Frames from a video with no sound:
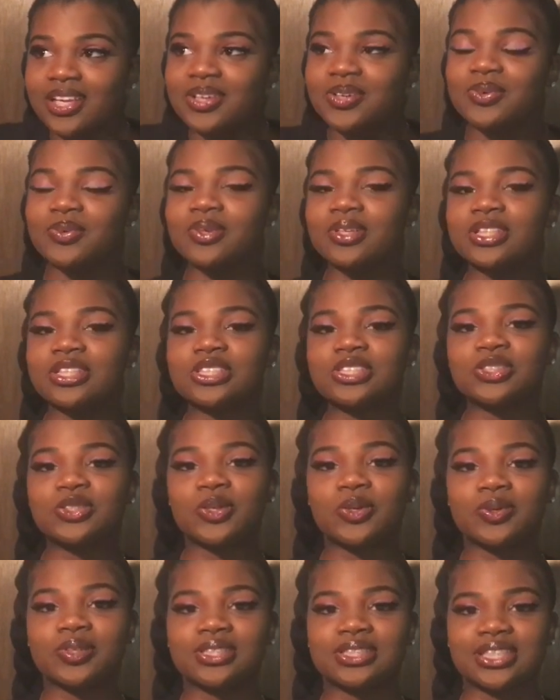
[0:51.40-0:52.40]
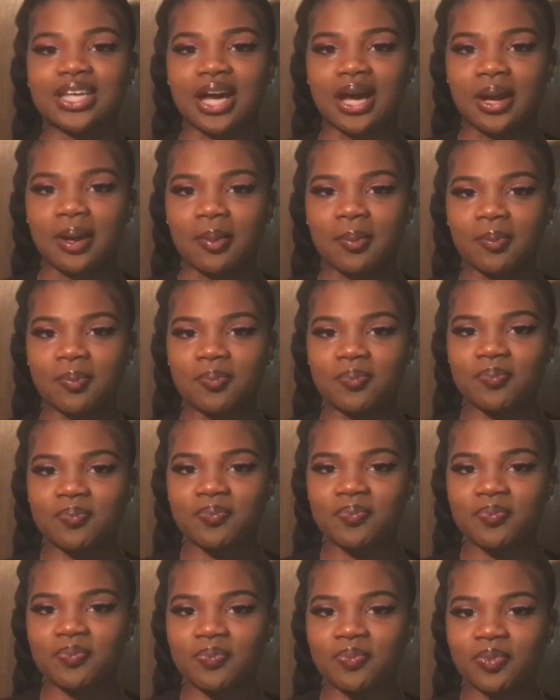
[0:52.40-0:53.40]
Doing this story time,
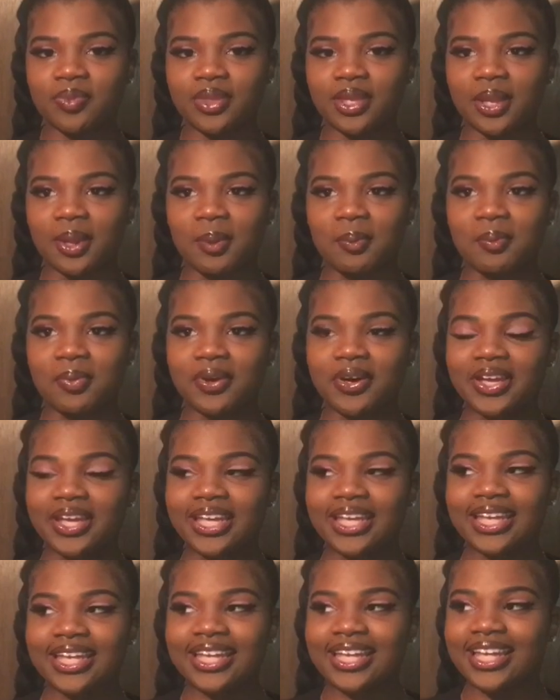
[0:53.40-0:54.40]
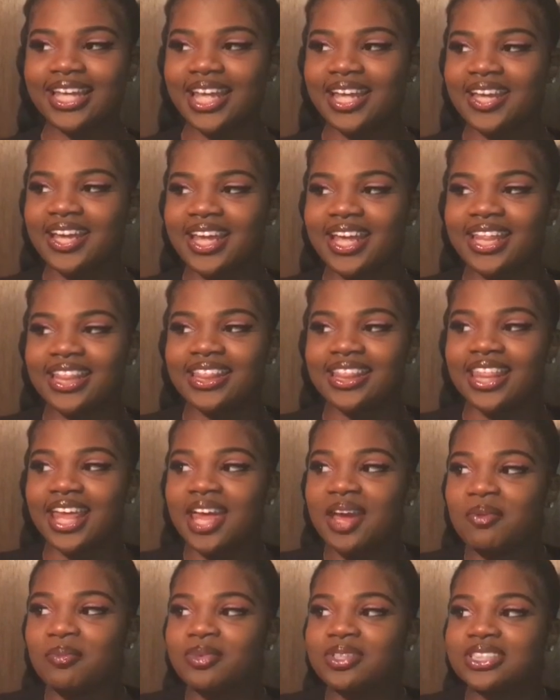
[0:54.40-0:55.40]
but
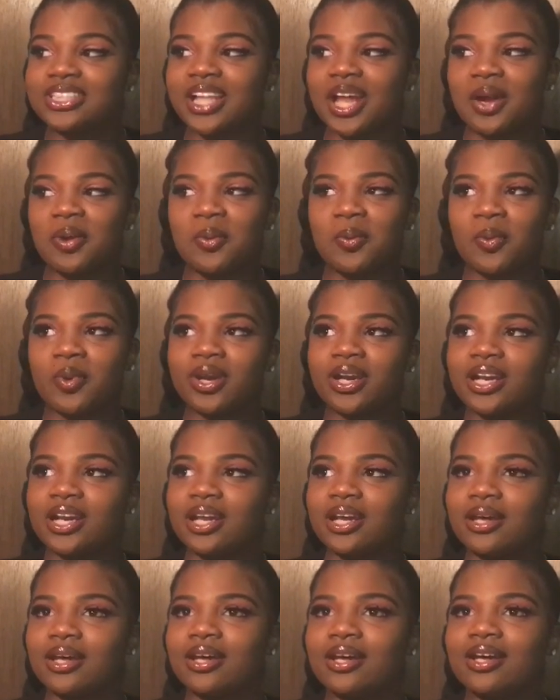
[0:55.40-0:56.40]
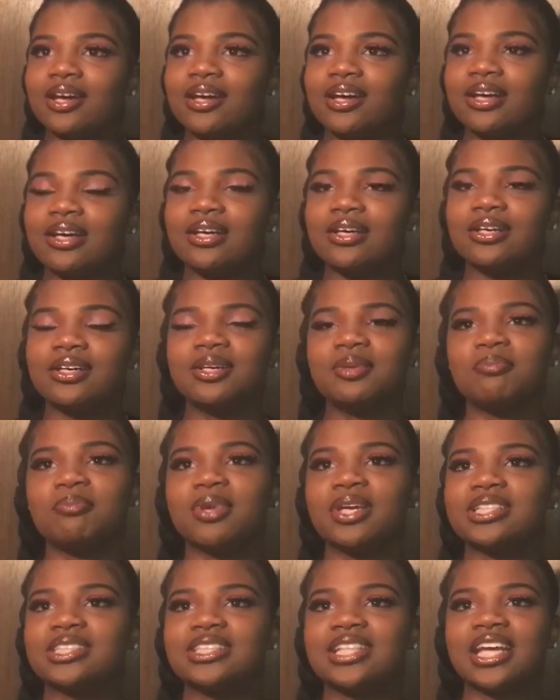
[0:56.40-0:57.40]
that was like one of the
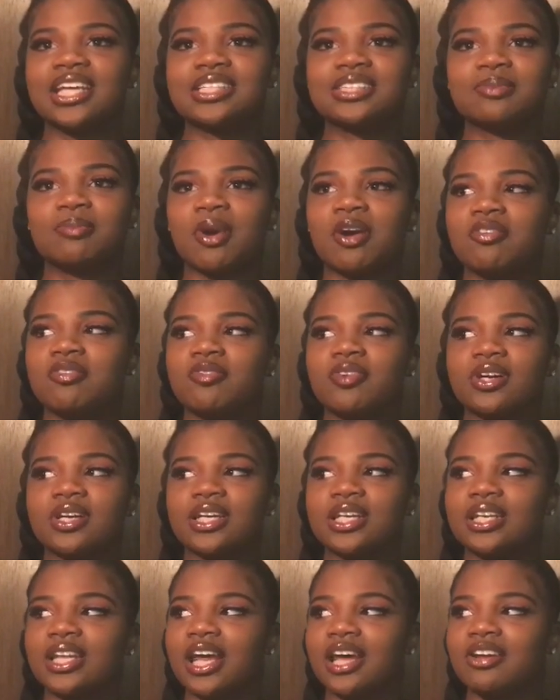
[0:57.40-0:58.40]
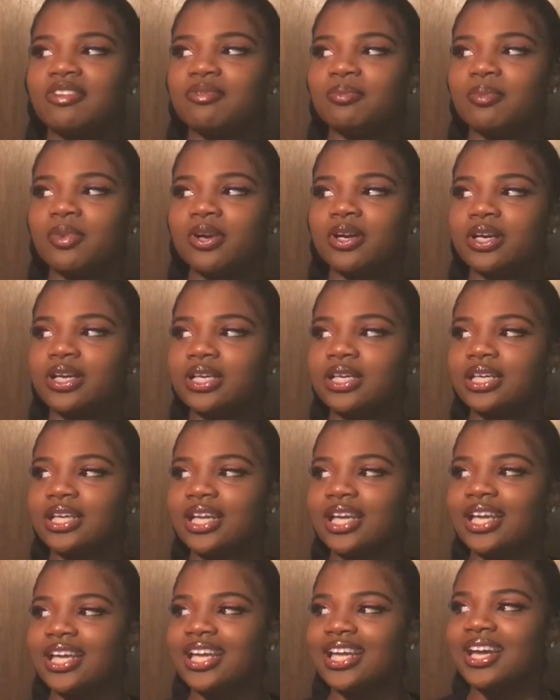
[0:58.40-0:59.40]
best days of my fucking life, bruh
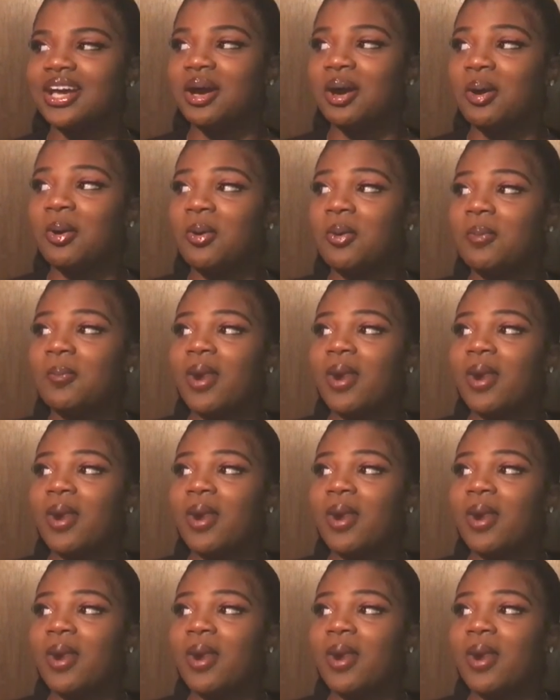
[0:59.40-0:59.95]
oh